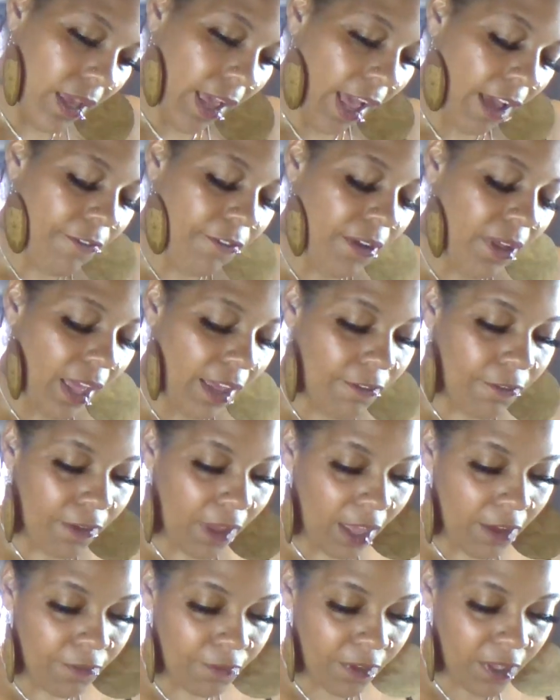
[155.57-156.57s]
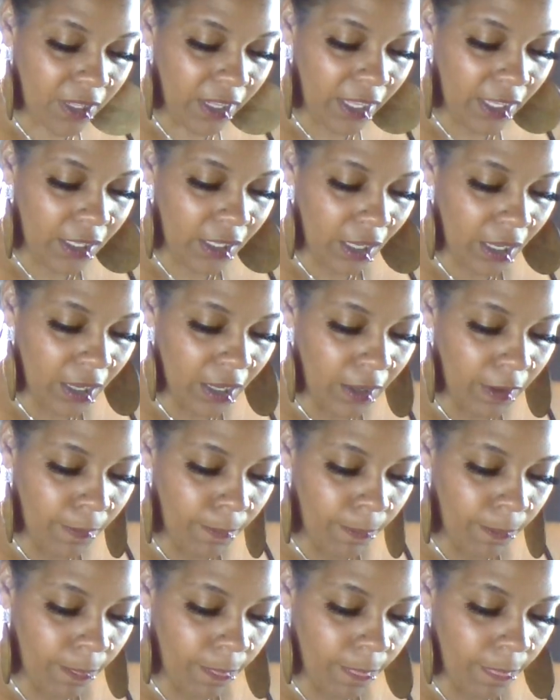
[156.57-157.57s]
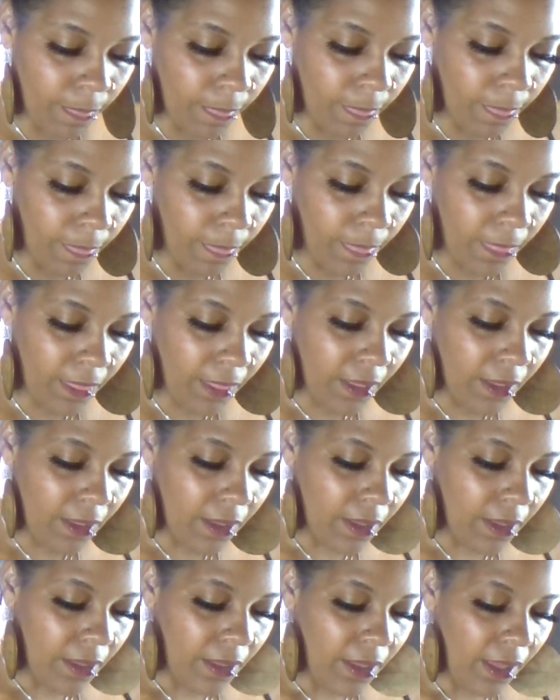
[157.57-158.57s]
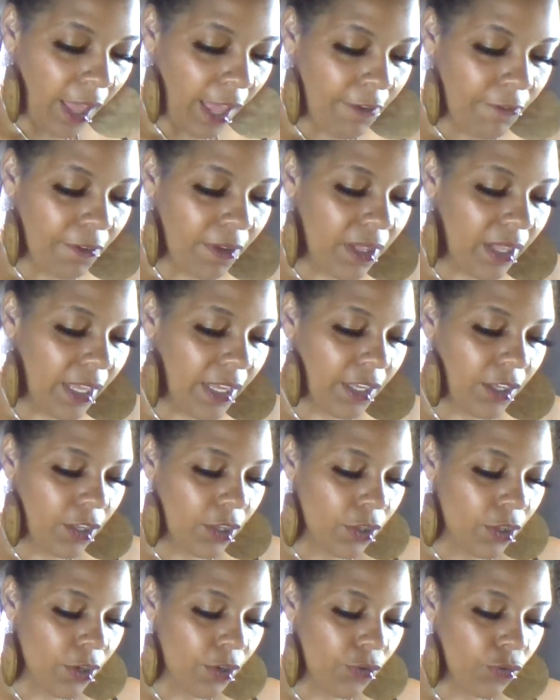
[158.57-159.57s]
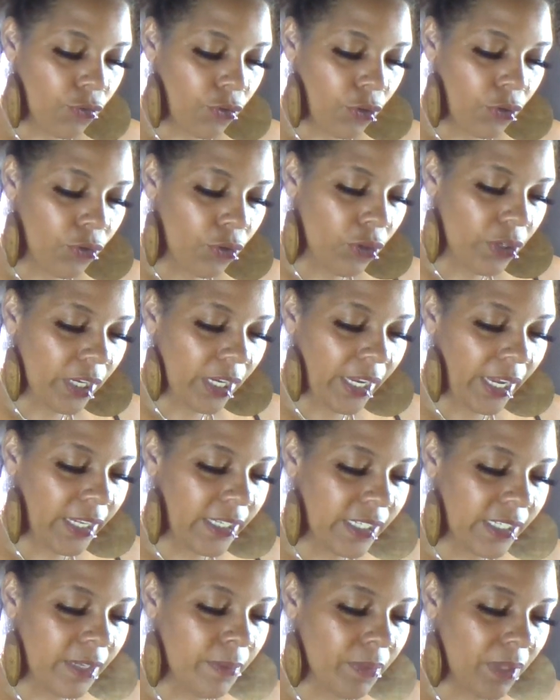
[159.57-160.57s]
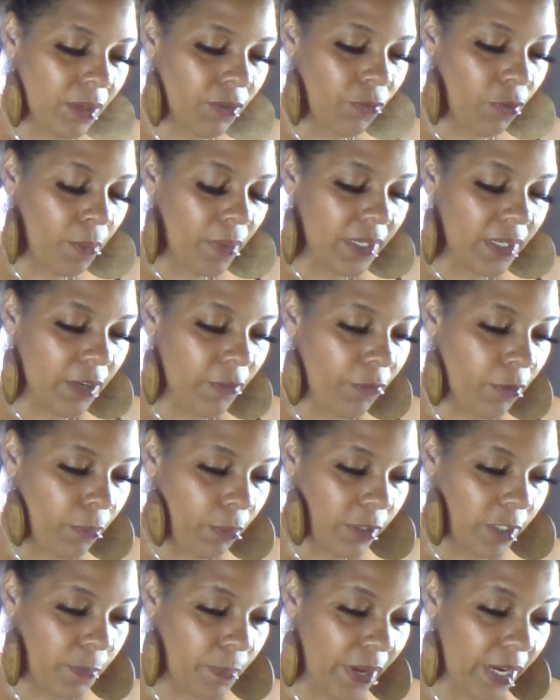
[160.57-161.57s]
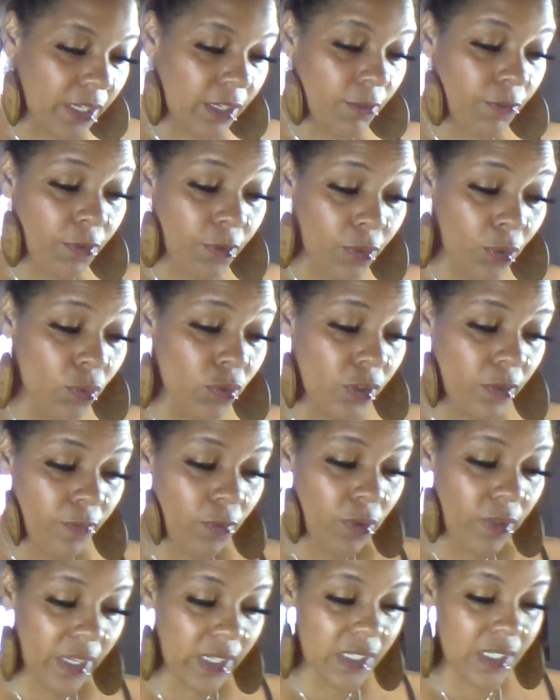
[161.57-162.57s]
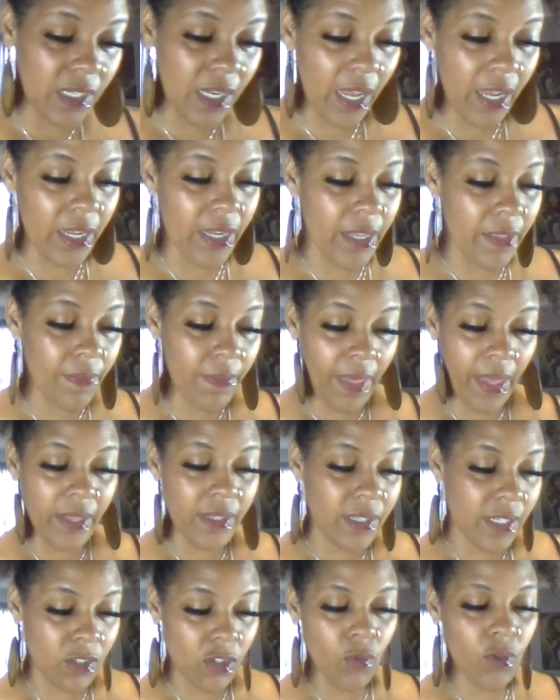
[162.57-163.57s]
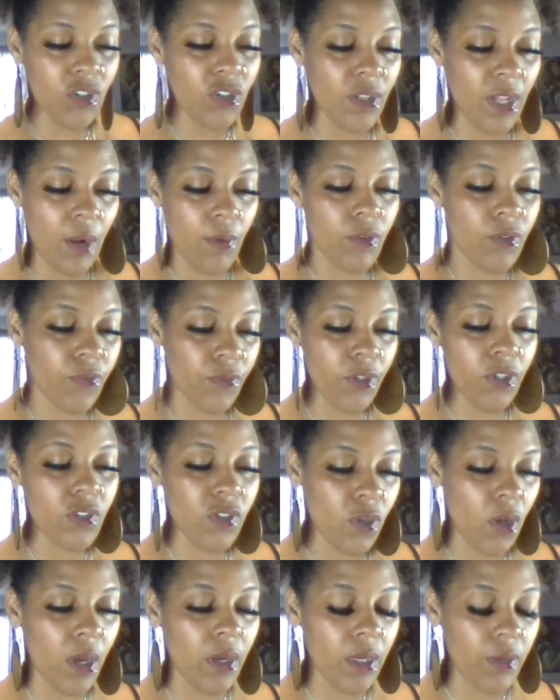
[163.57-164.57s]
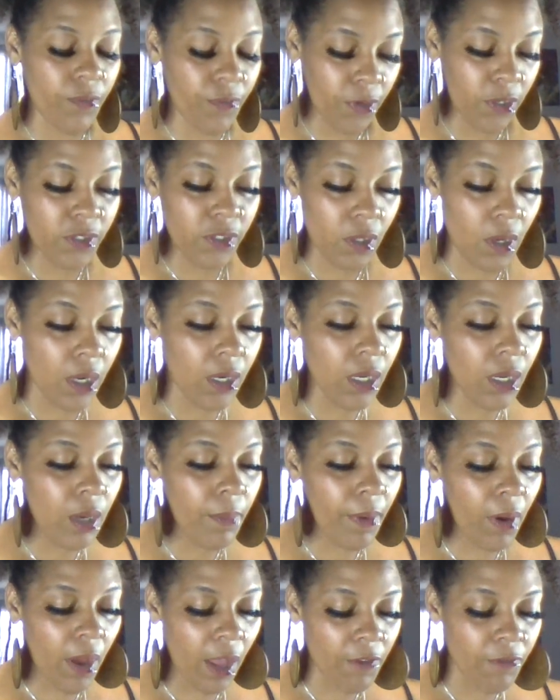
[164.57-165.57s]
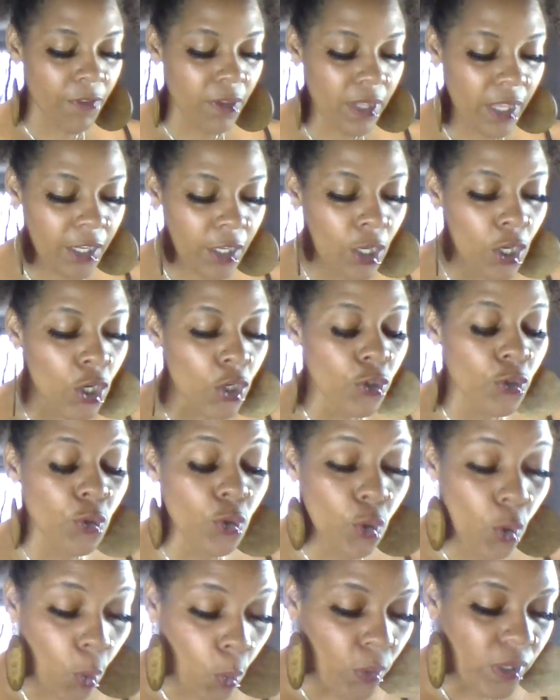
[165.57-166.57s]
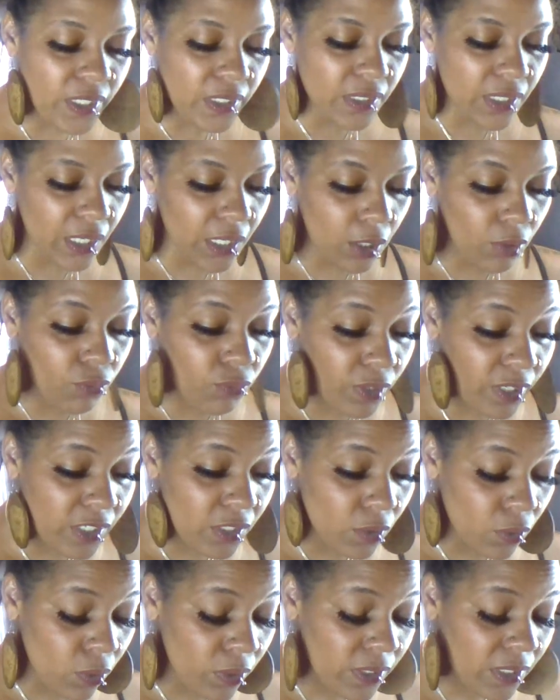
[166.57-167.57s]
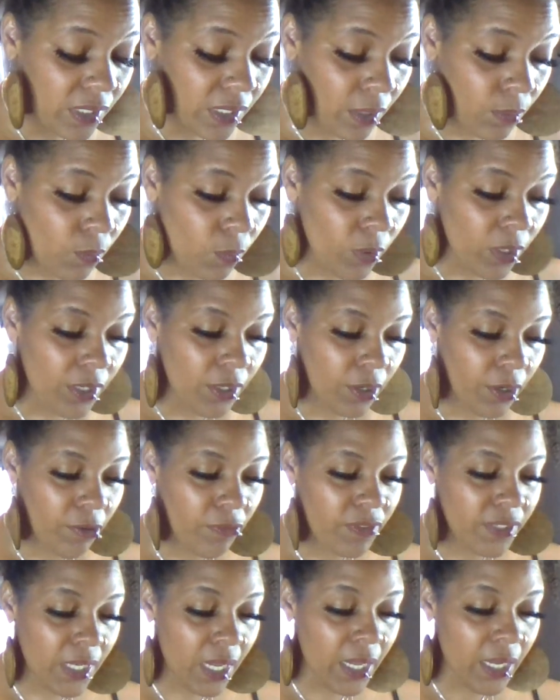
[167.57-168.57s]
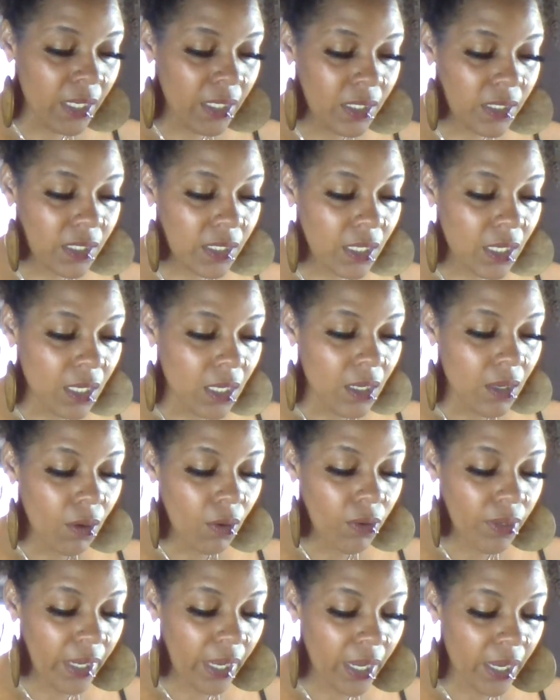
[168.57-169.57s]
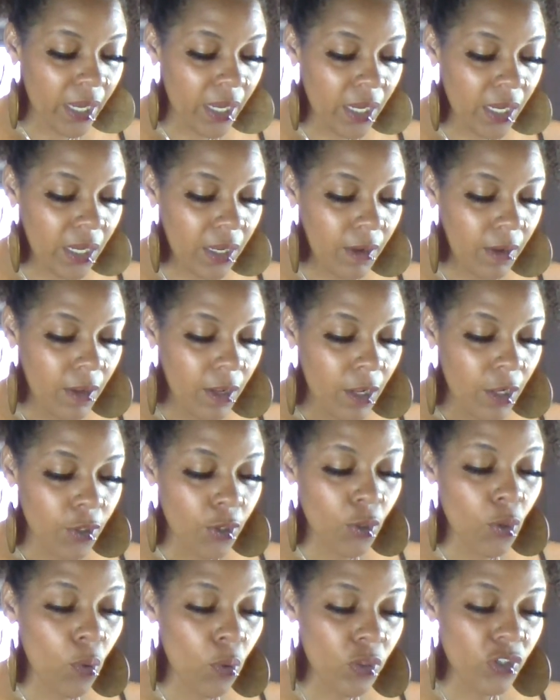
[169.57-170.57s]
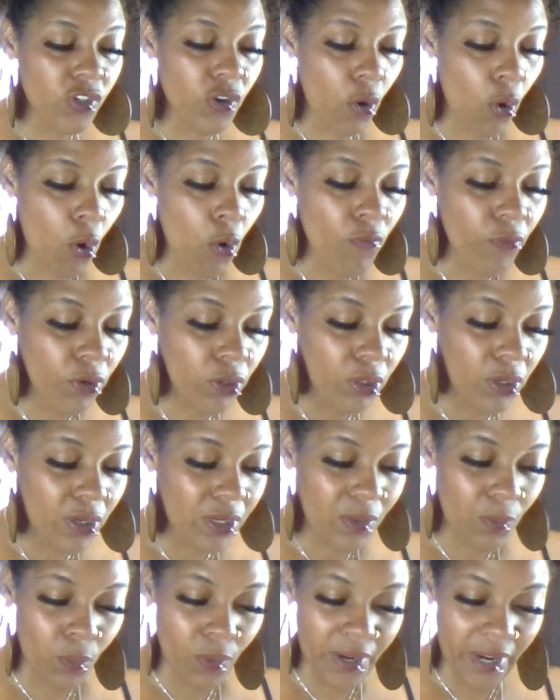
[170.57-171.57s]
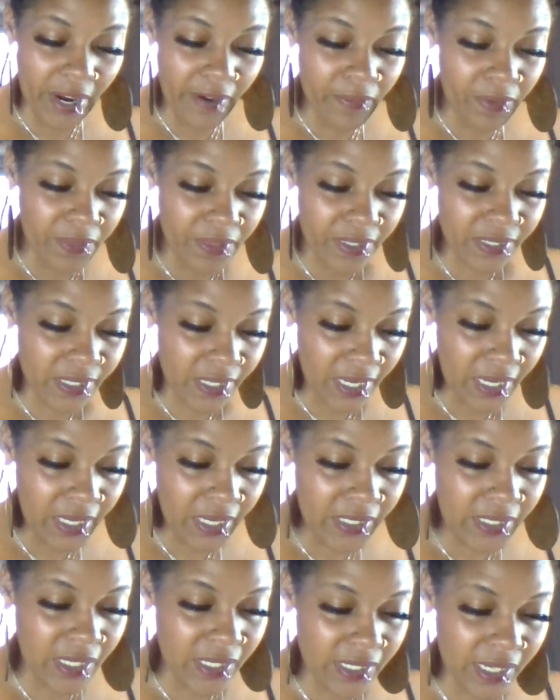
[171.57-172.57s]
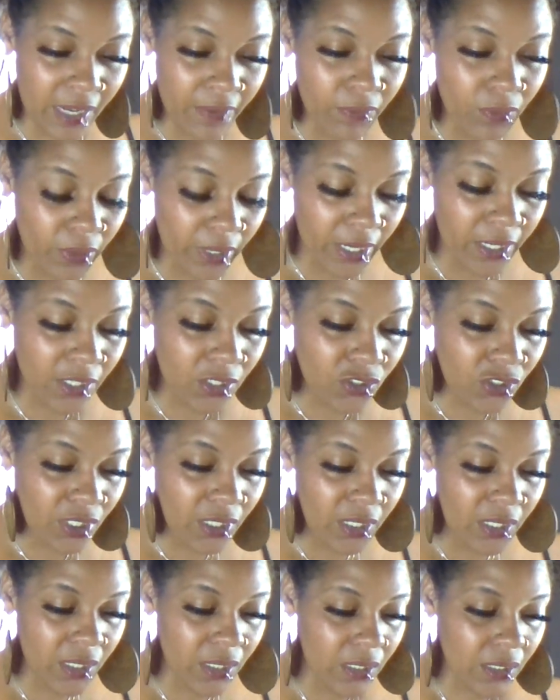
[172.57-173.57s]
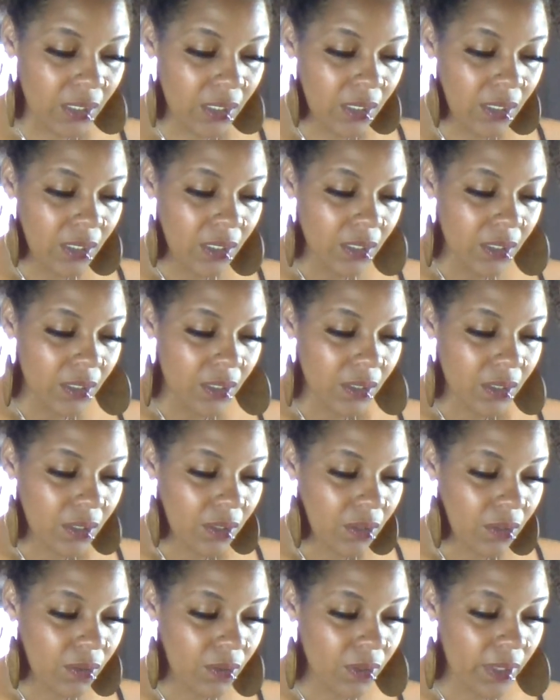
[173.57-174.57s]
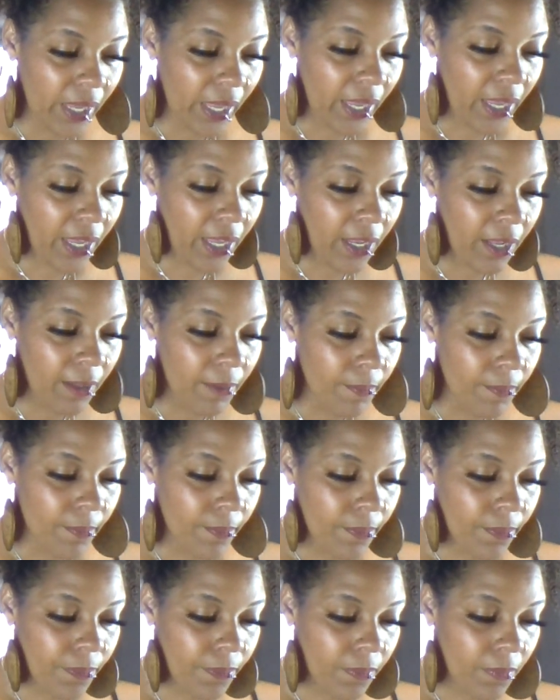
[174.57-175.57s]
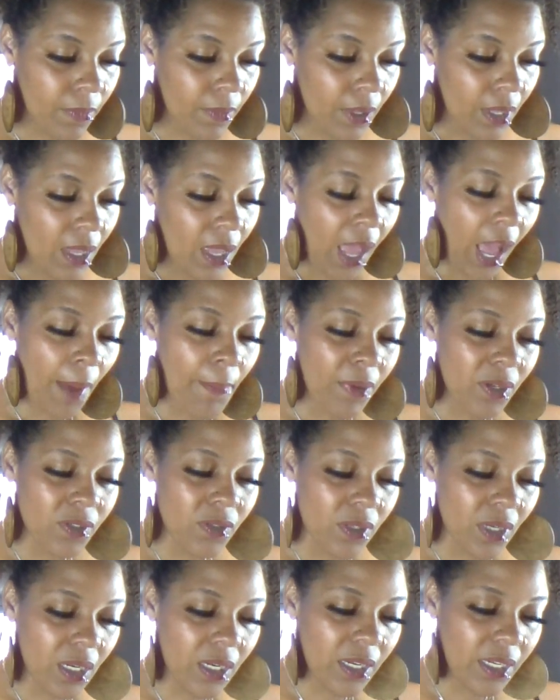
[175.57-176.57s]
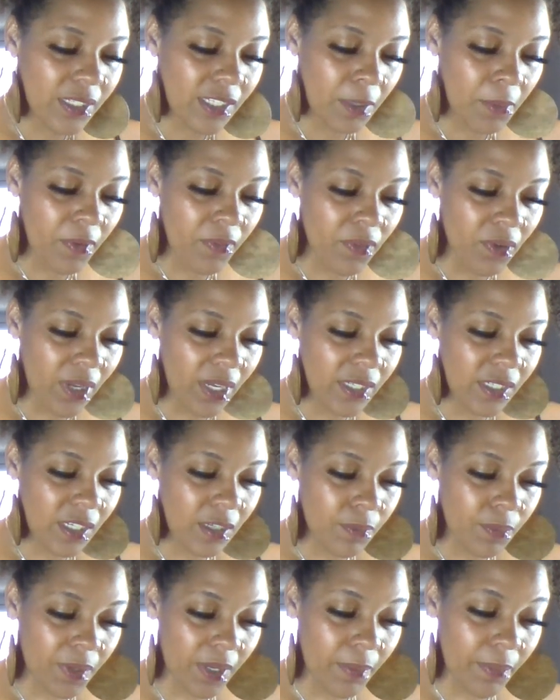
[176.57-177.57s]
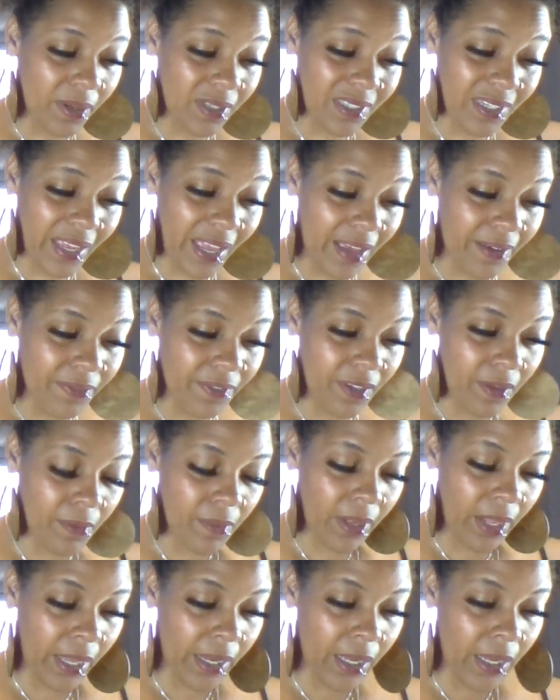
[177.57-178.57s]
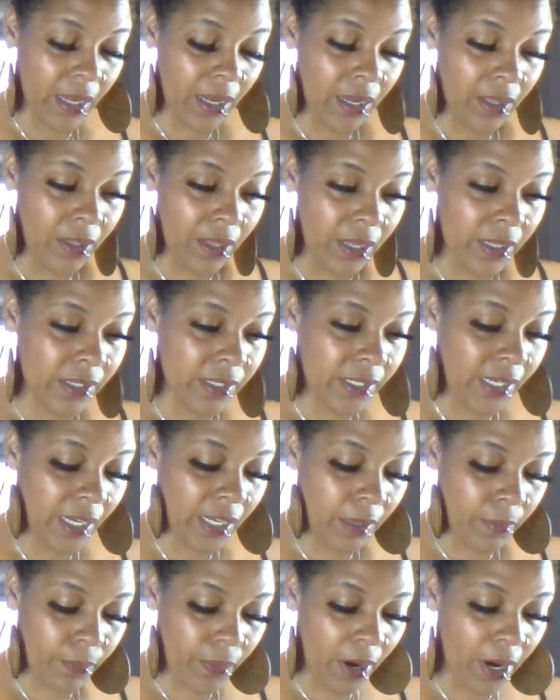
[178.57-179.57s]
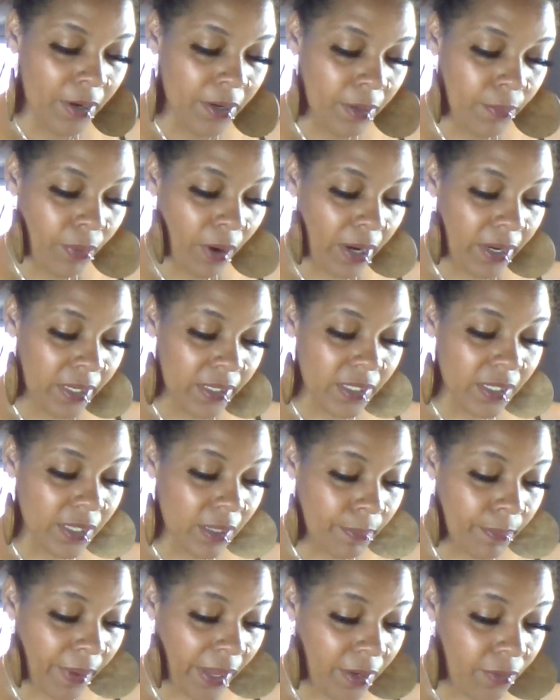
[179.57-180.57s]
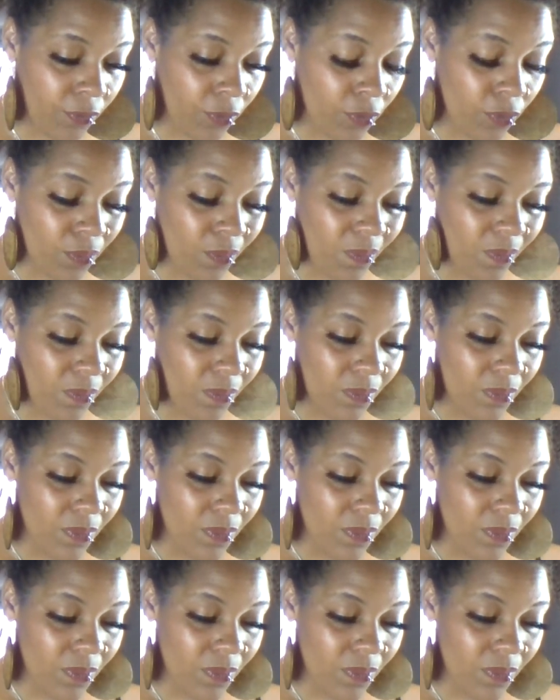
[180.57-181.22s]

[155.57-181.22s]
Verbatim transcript: I feel I feel, I feel like um. I feel like you're you're looking at something from a different perspective. For those of you that's not in that situation that I was first talk first talking about, I feel like you're going to take a risk on someone, Earth signs, okay? You're going to overlook whatever this is, the devil energy. Okay? I'm also getting that some of you guys could be about to have some like a, a second partner brought into the bedroom.